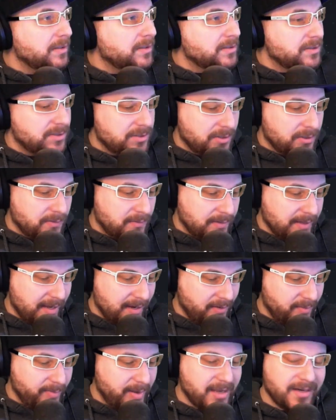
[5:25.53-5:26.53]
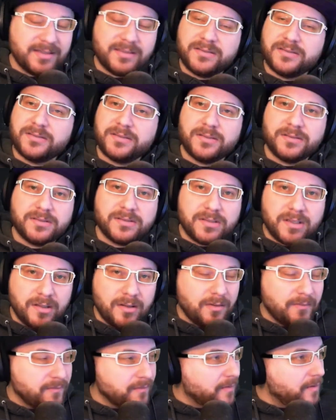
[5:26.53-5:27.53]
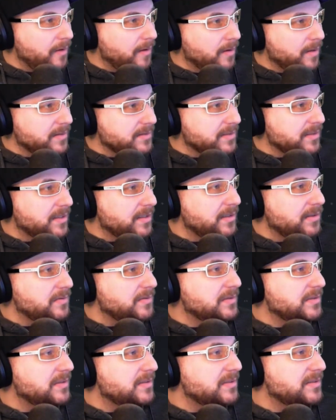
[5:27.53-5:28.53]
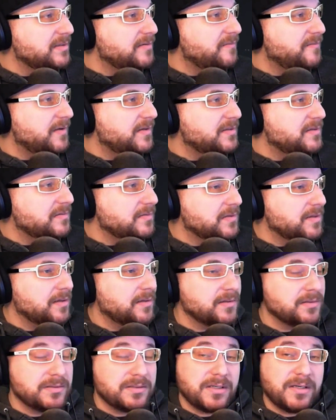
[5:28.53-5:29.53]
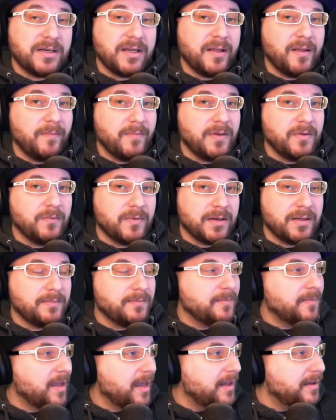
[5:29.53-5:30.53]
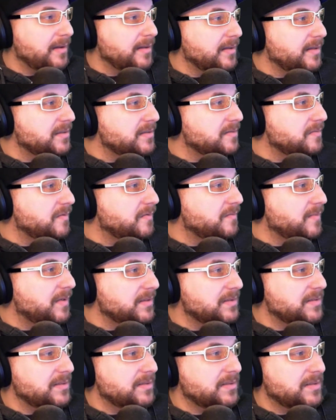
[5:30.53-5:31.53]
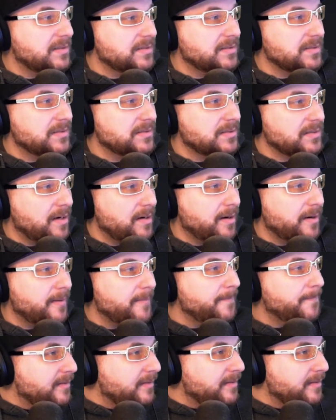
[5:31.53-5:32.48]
So acrobatics is a good skill overall because I can use it as a defensive skill, and it's going to help me when I calculate some of my statistics later. I